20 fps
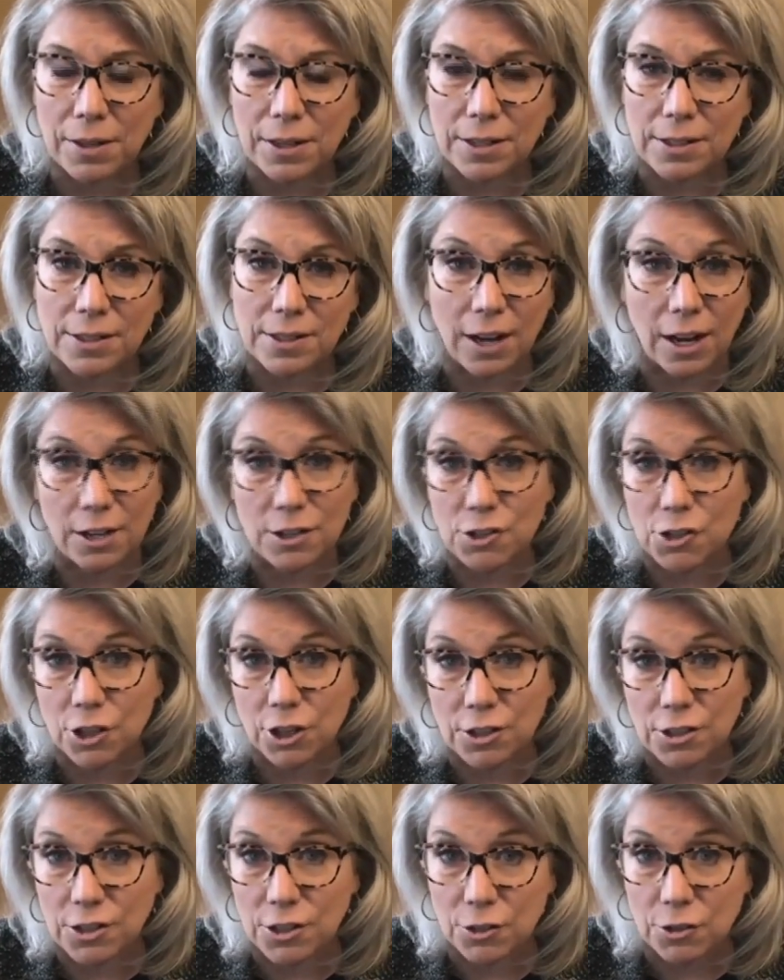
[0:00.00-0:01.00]
that is not
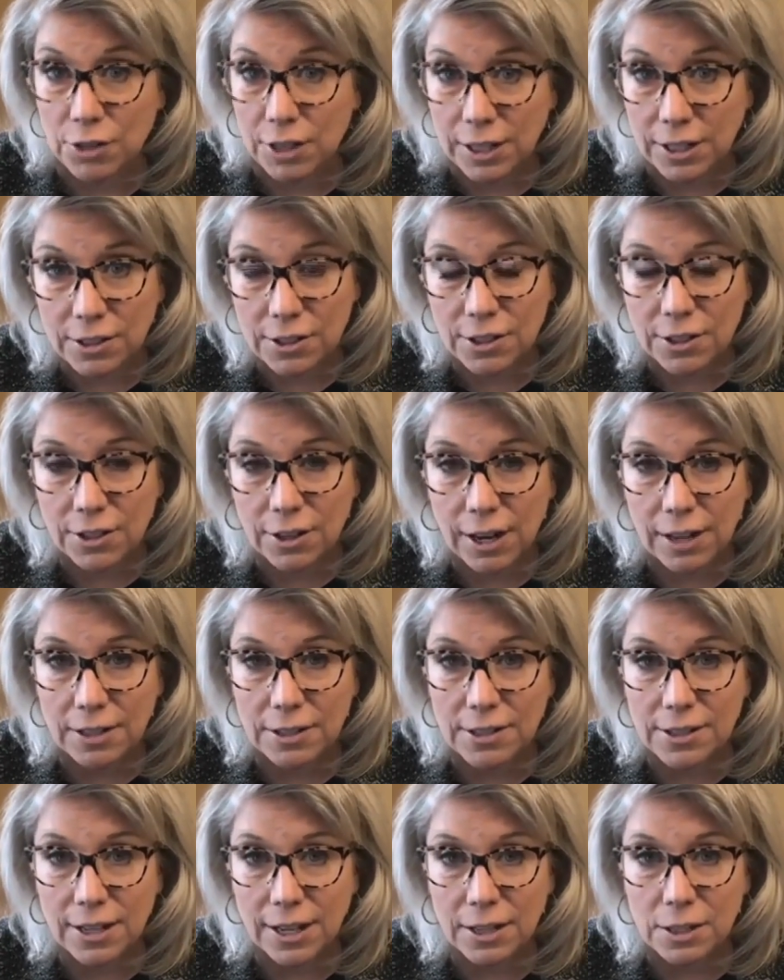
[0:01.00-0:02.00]
just unique to the
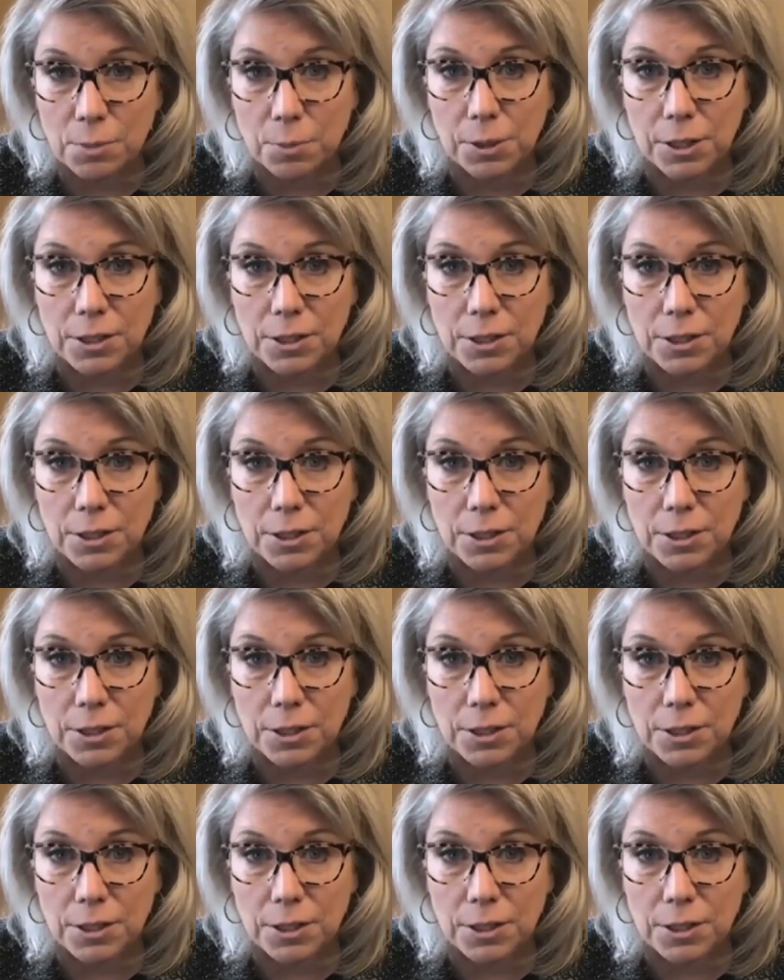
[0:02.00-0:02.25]
United States,